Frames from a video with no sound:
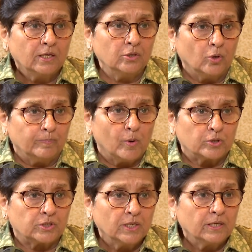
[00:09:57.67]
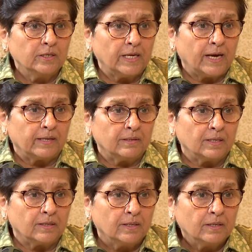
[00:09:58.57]
no books, and
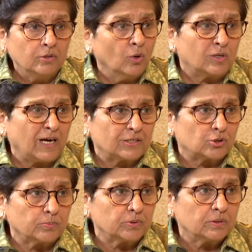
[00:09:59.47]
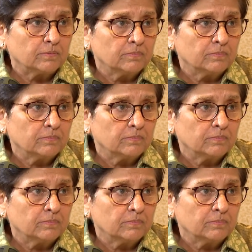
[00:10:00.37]
no classrooms.